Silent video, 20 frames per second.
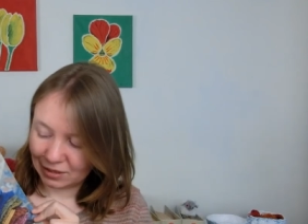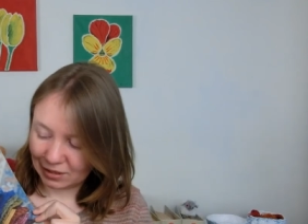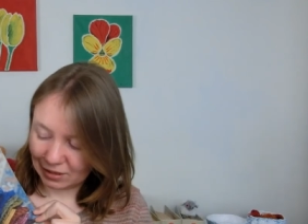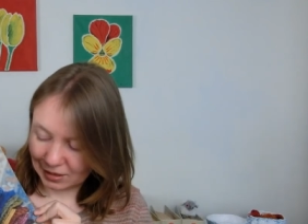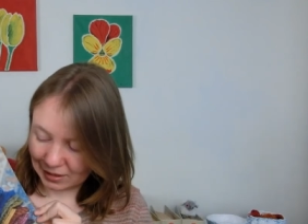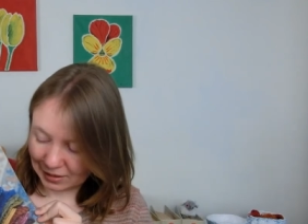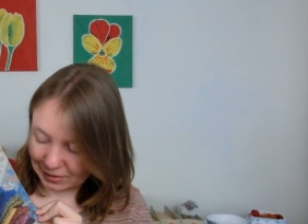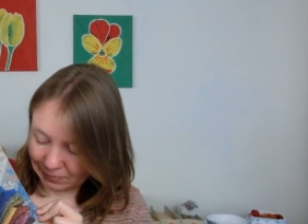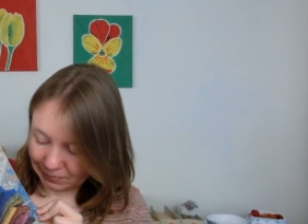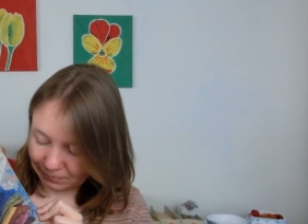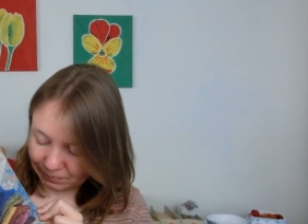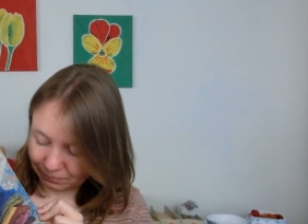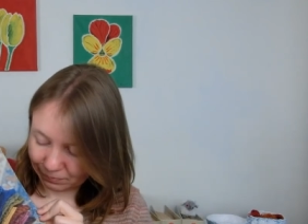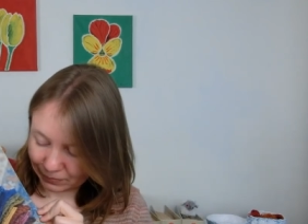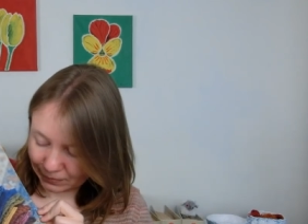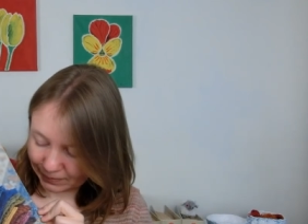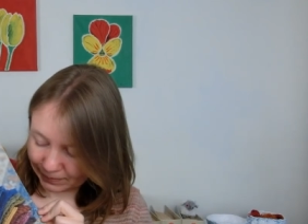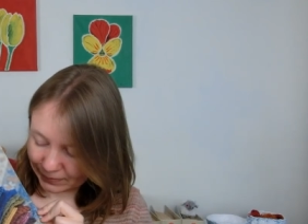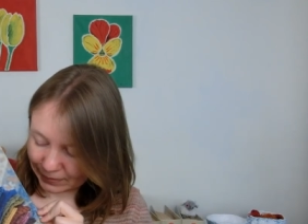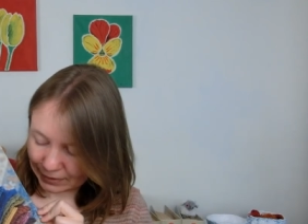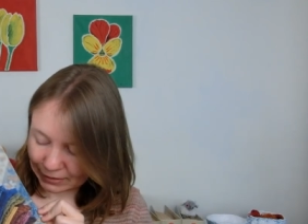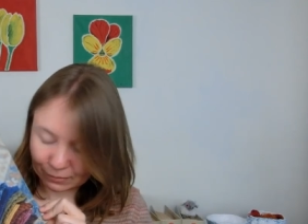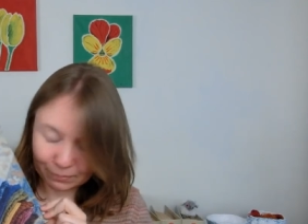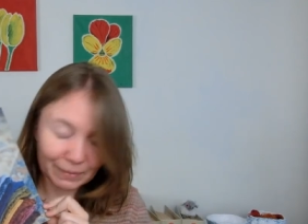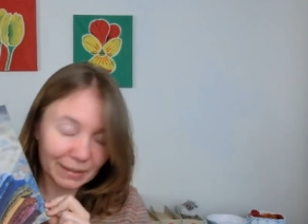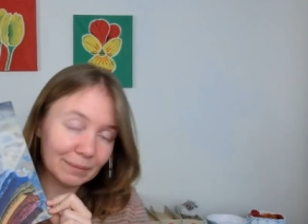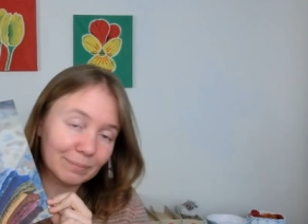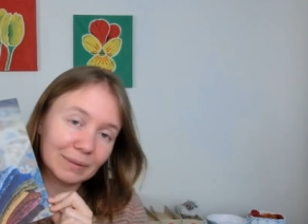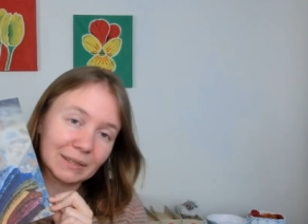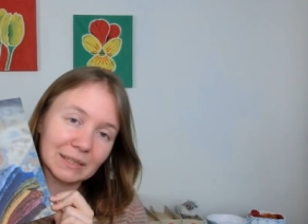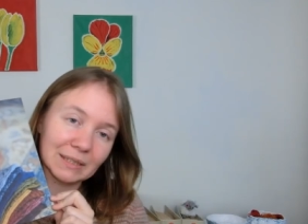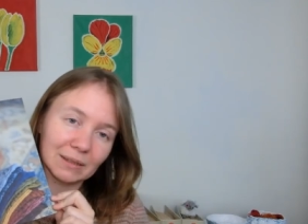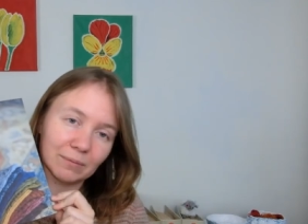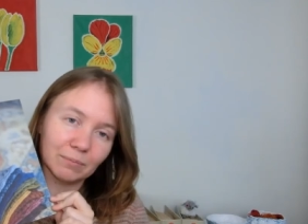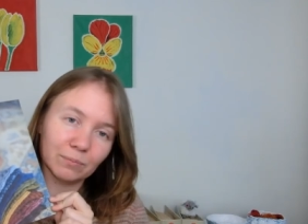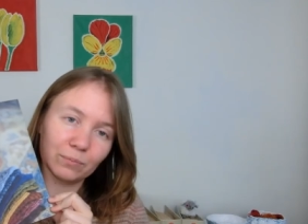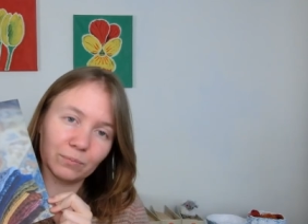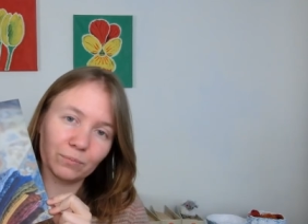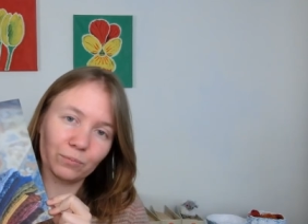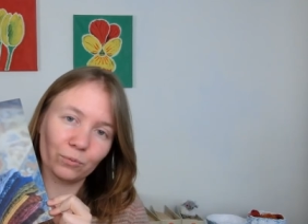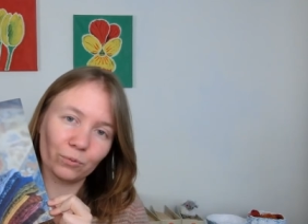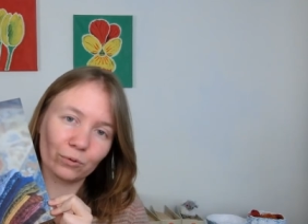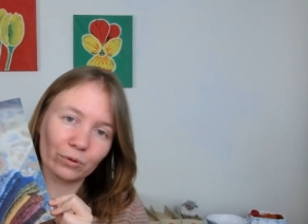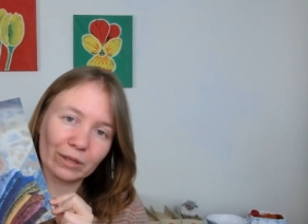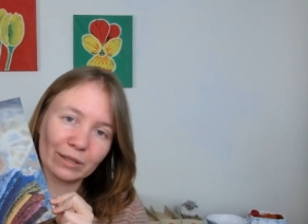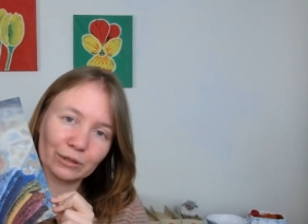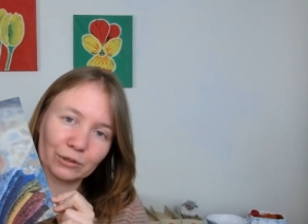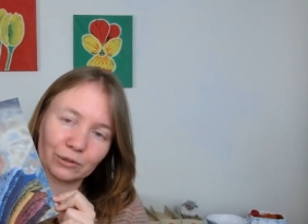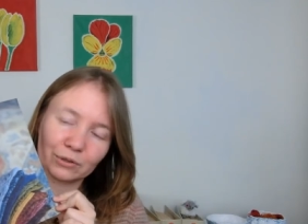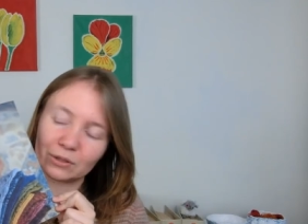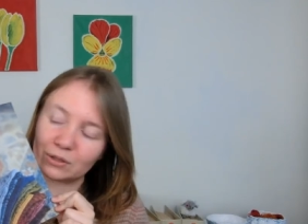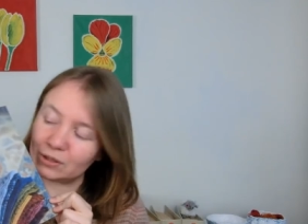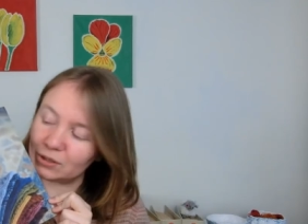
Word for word: um, to make me some more intricate